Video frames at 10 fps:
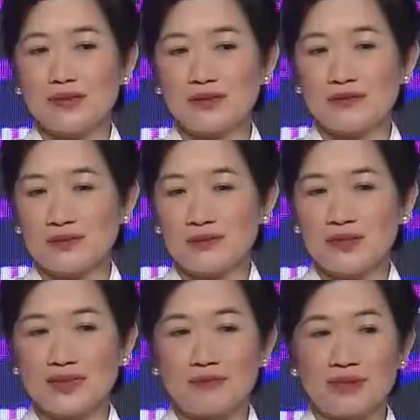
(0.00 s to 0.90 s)
are
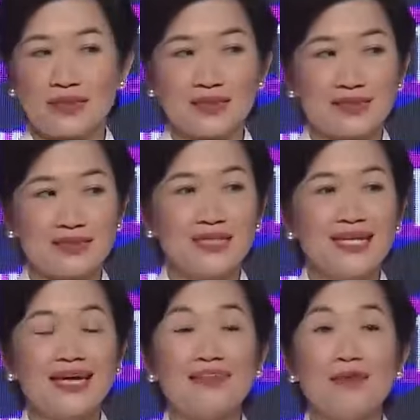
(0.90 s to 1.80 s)
doing it because
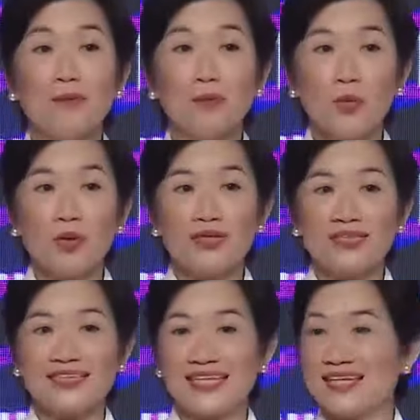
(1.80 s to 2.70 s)
the board
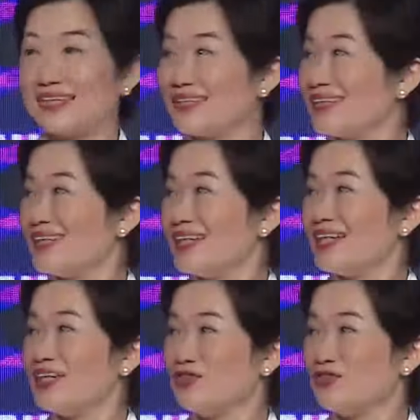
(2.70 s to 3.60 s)
said,
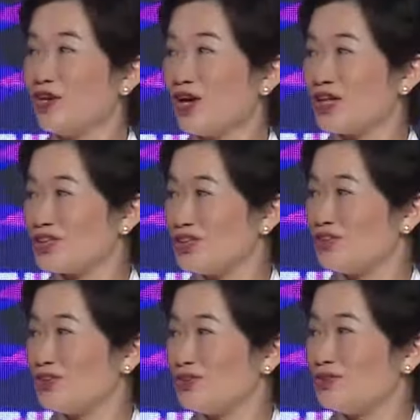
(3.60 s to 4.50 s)
you've got
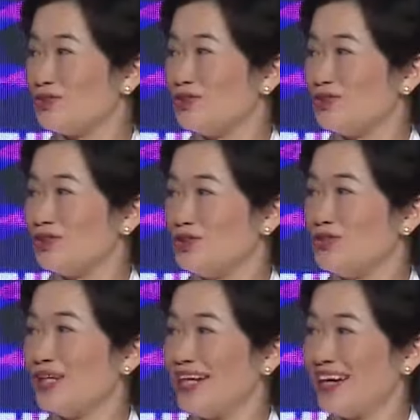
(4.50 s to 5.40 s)
to
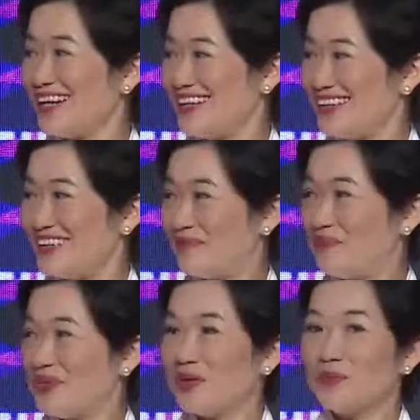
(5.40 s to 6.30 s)
do A I,
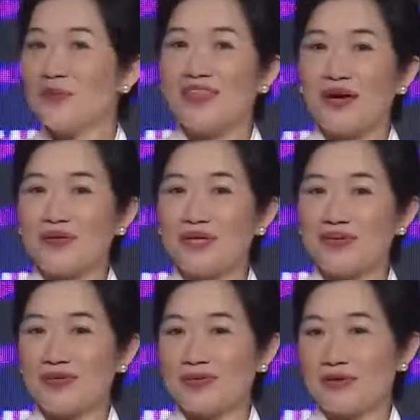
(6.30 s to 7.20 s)
oh. without
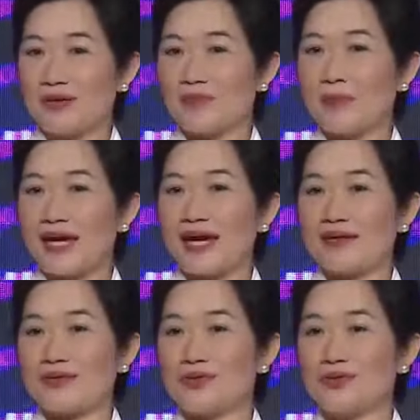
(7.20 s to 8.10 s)
giving them a
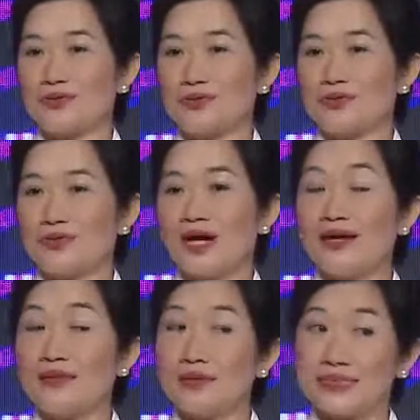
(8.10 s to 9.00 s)
path to
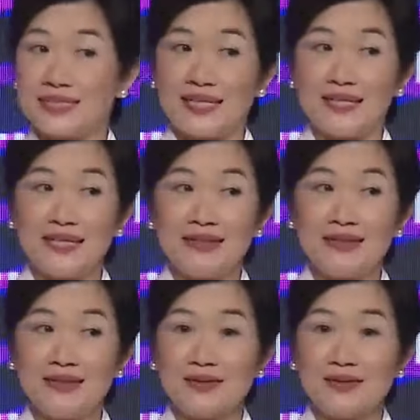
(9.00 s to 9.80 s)
either scaling